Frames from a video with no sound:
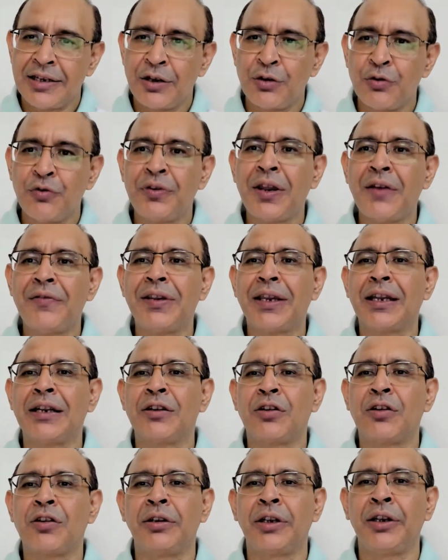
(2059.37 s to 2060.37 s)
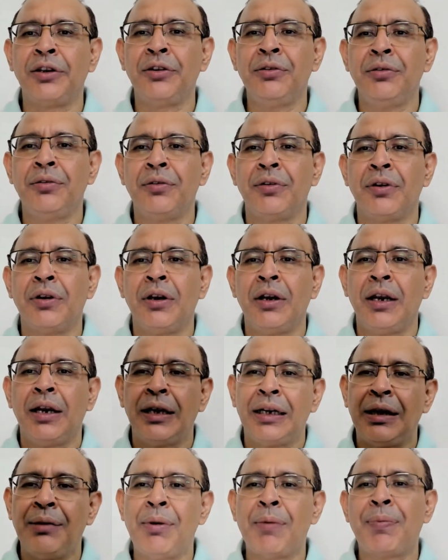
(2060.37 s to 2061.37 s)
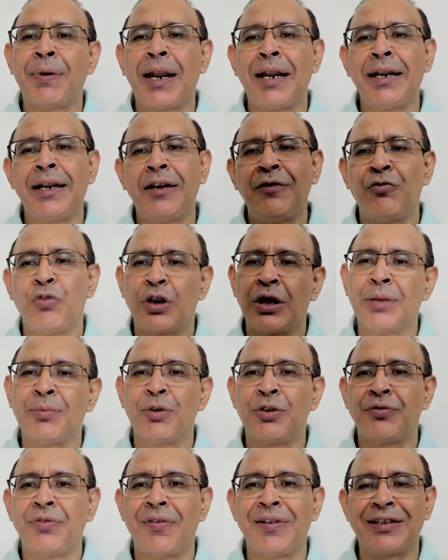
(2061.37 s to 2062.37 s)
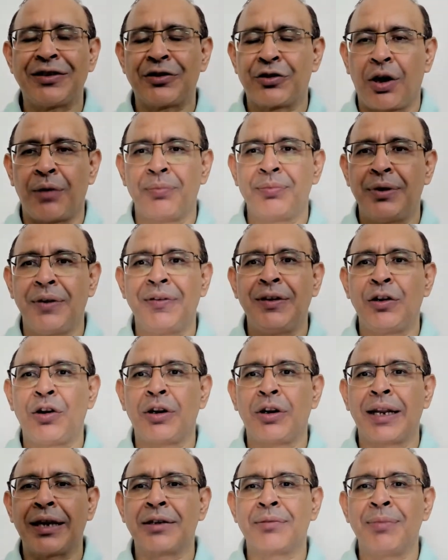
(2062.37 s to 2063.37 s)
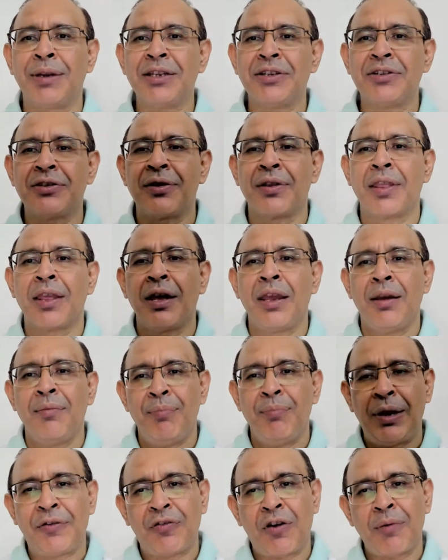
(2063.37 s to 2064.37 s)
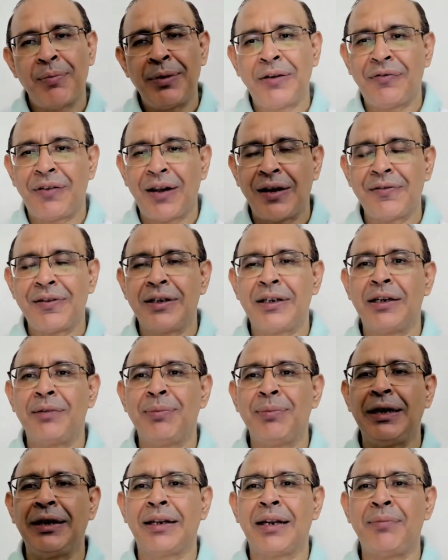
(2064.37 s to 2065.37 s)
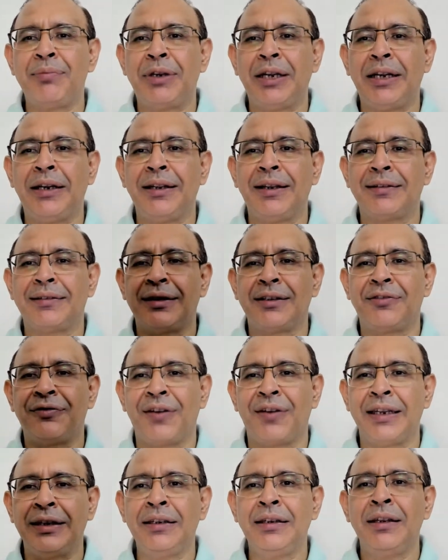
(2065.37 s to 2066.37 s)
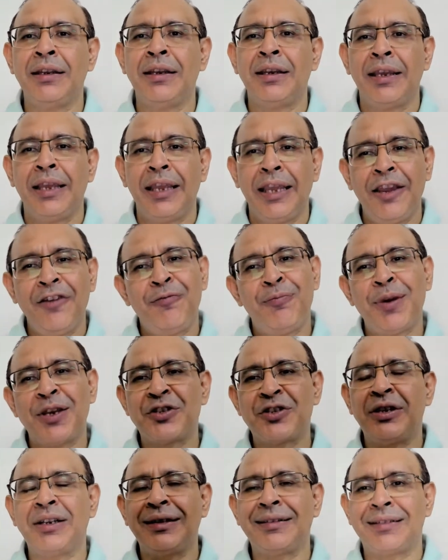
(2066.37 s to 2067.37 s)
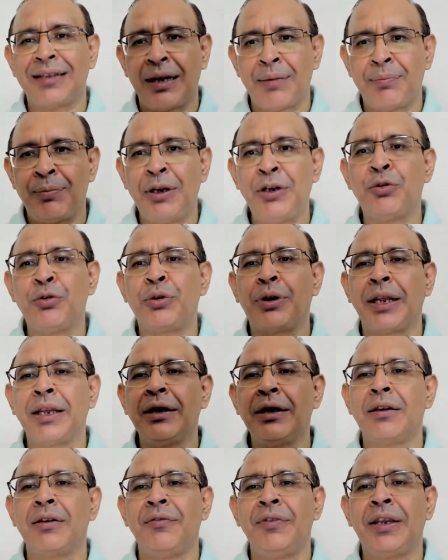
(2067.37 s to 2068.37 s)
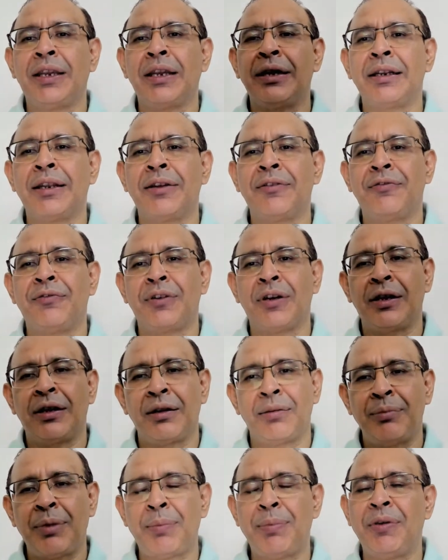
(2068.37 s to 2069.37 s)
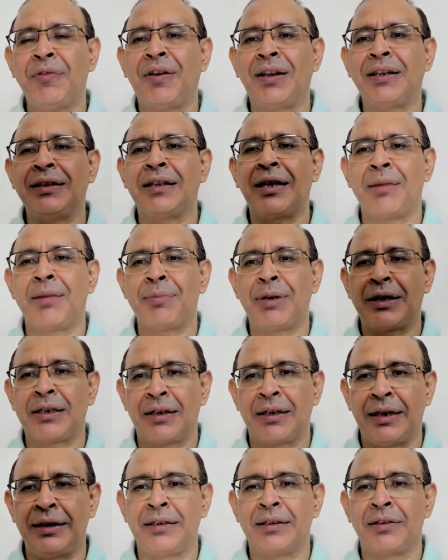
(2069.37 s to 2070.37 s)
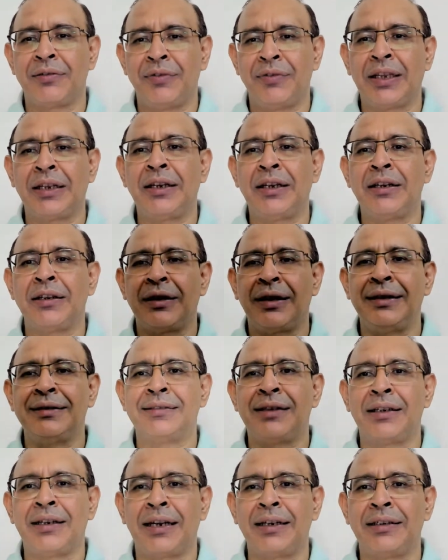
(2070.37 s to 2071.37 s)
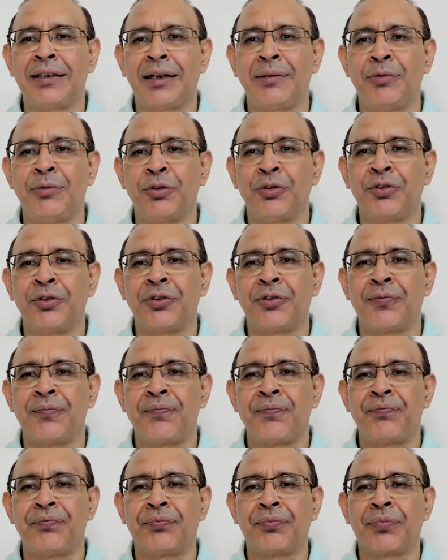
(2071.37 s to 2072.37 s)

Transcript: Januvia, we can continue. Glimepiride and Voglibose, we will stop. They will not act much. Metformin 500 mg TDS is fine. If patient is able to take, we can give maybe 1 gram at night. We can increase the nighttime dose.